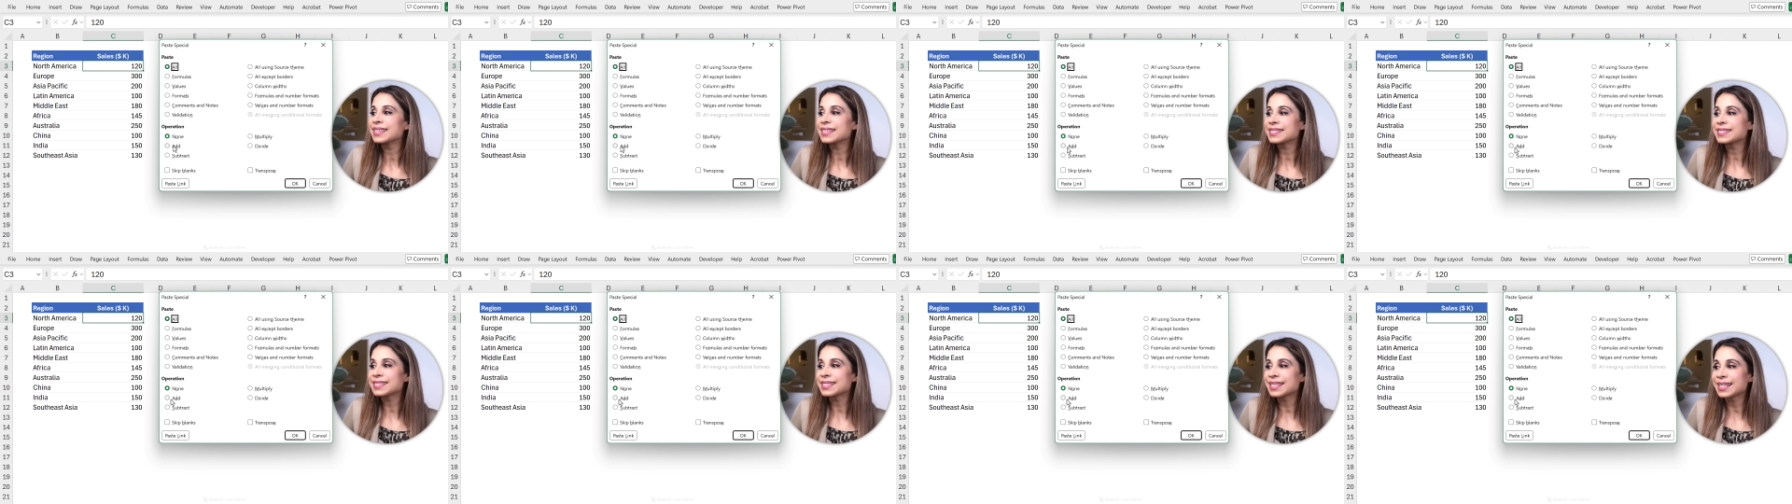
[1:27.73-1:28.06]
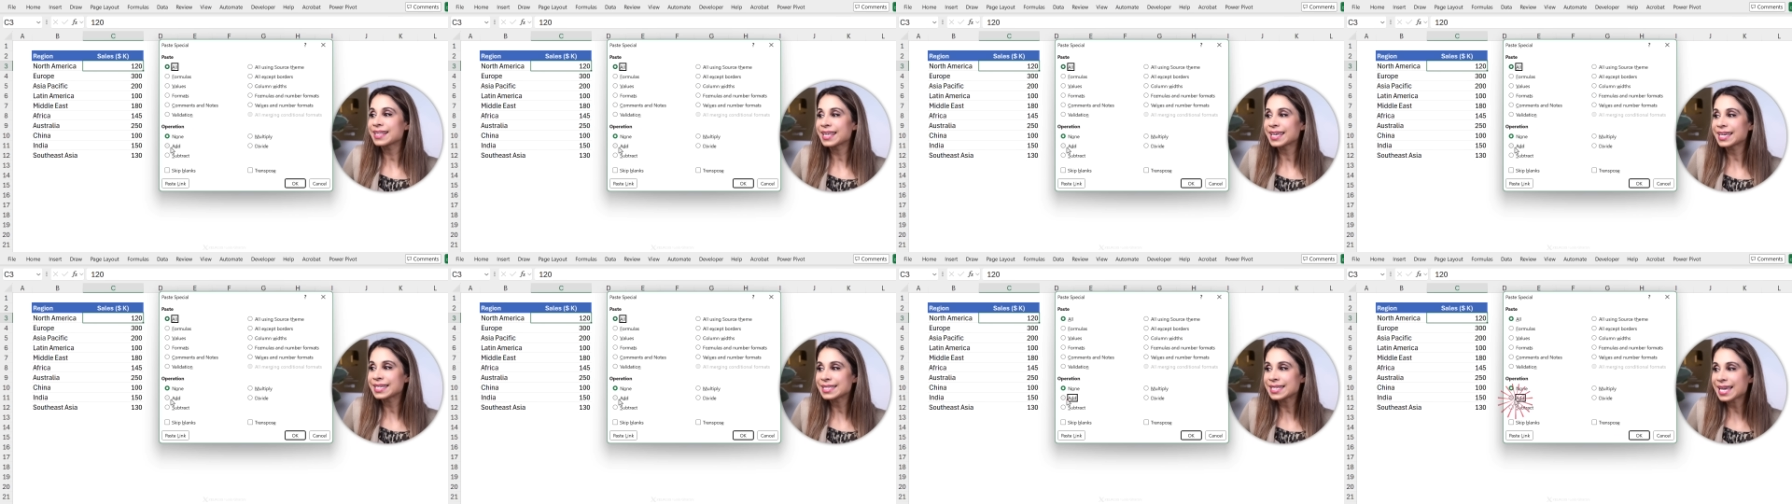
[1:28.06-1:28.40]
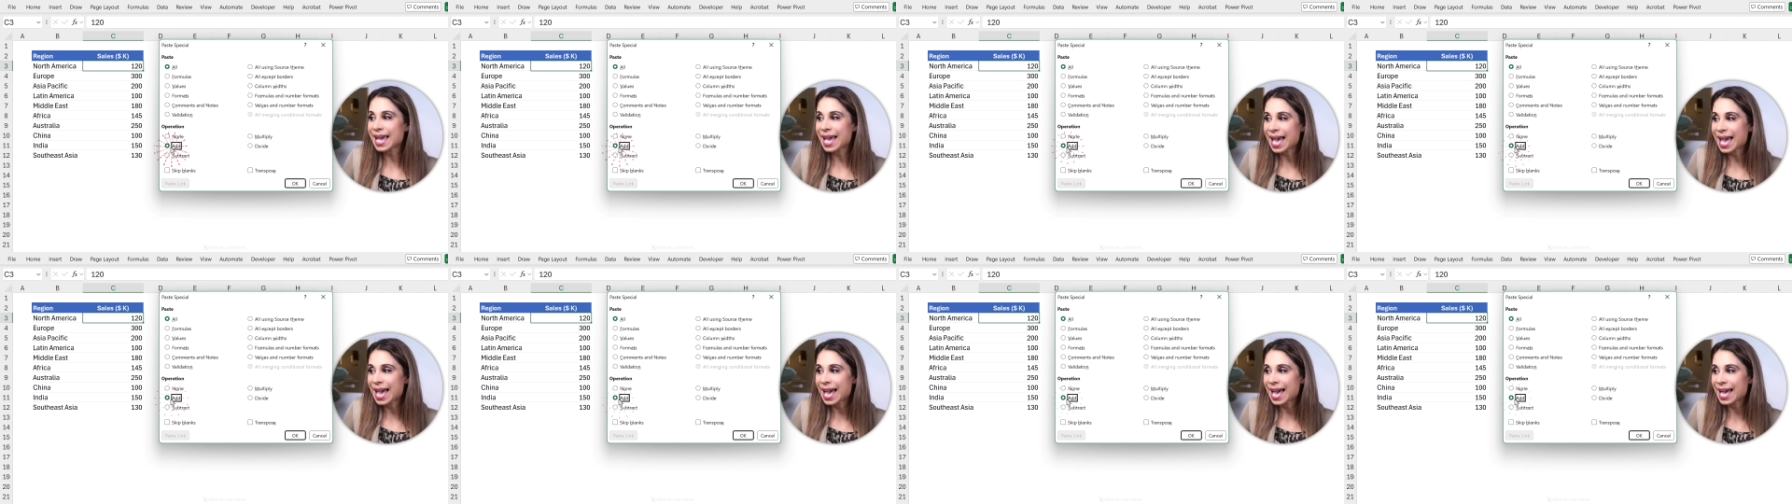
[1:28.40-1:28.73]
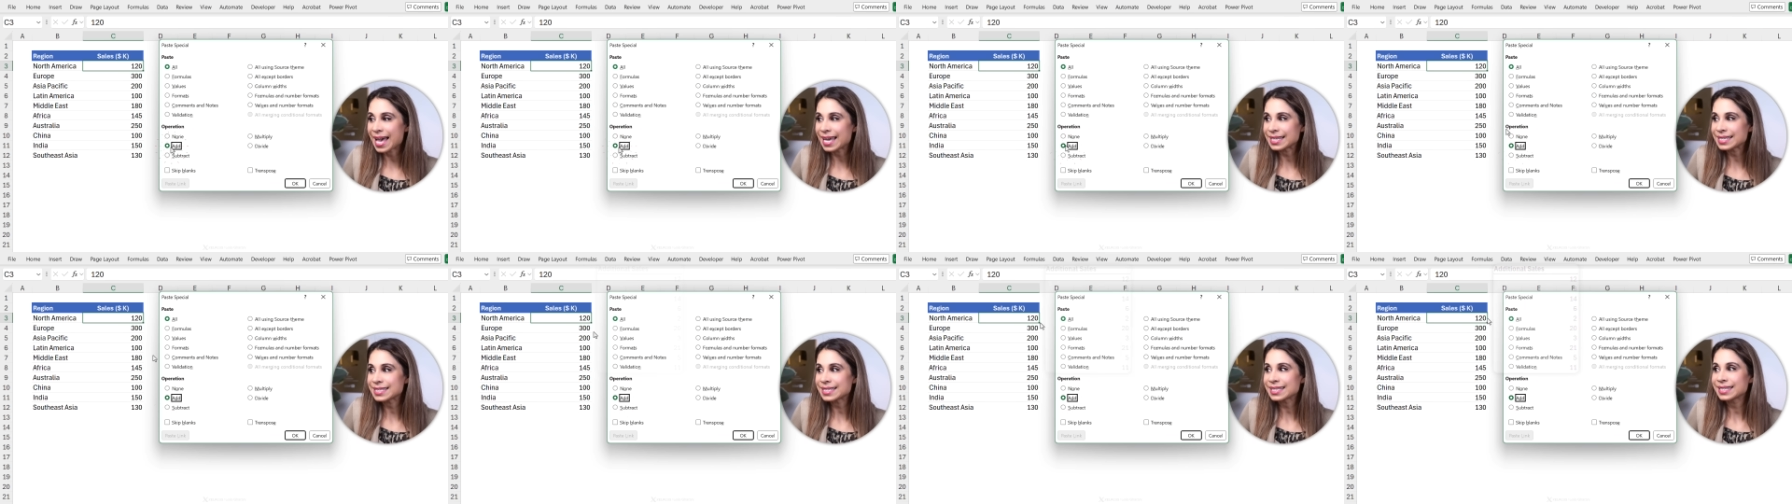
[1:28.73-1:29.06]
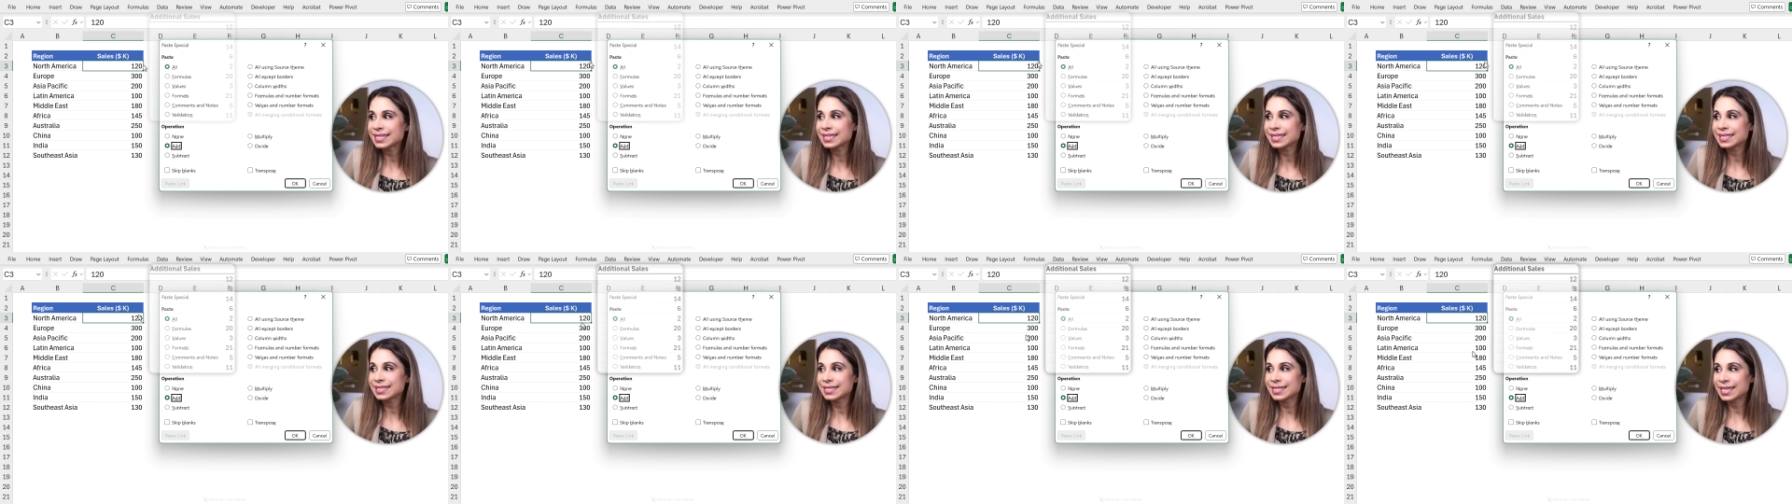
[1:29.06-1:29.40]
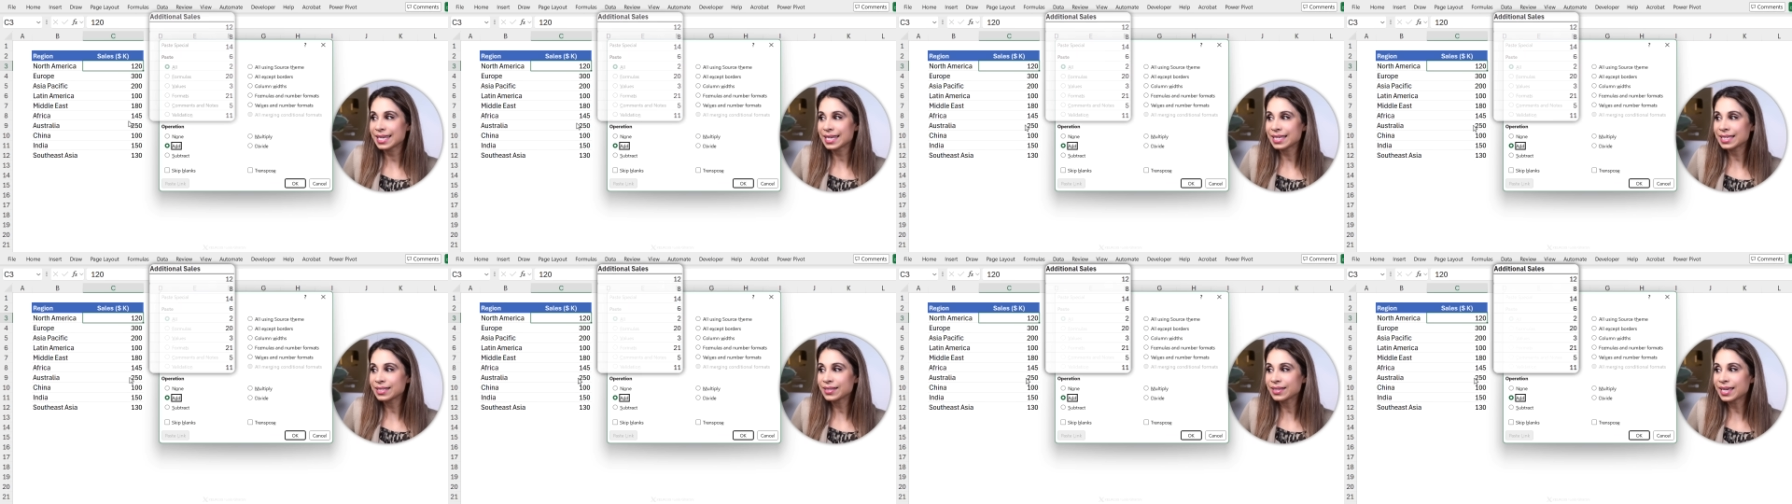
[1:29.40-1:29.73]
Select add.
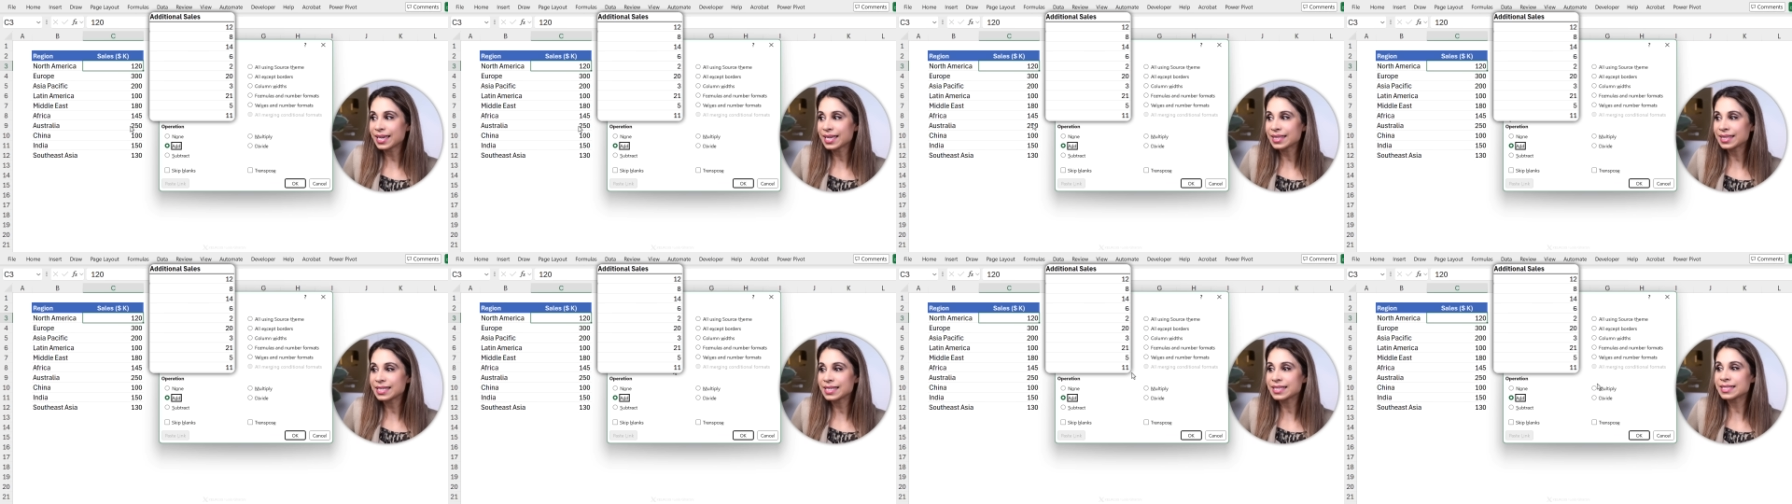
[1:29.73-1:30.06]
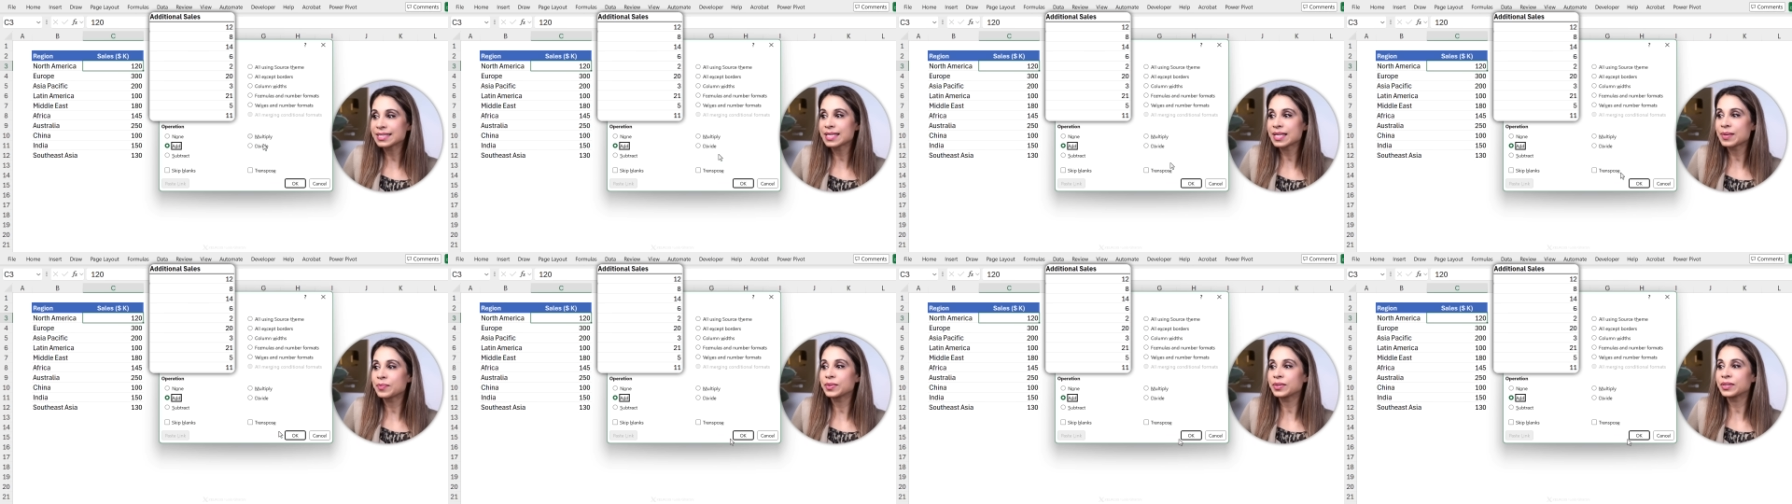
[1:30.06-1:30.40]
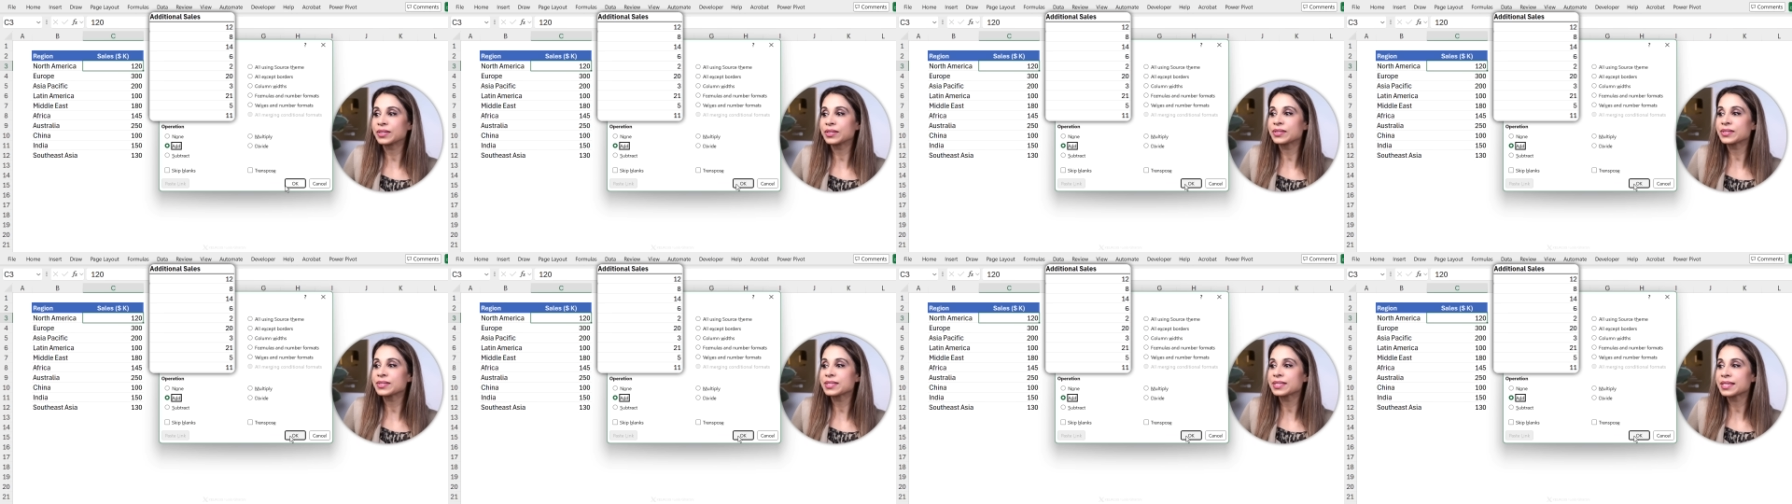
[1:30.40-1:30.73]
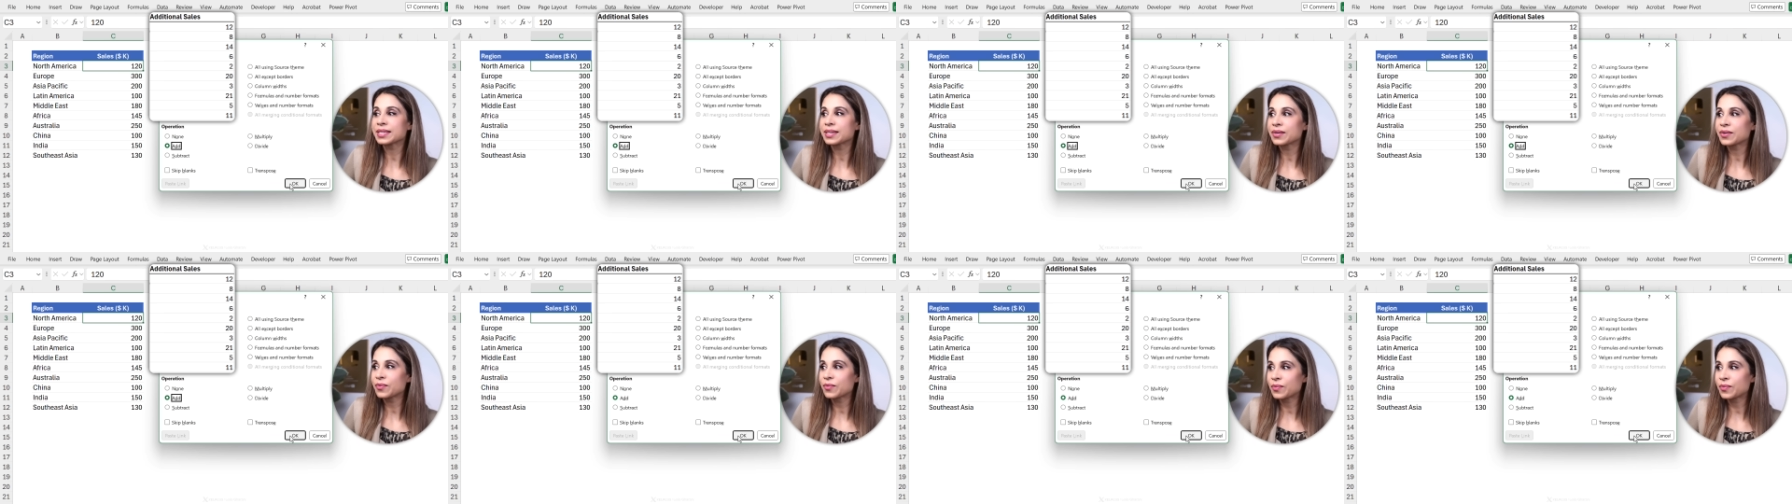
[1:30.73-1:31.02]
Take a look at these numbers.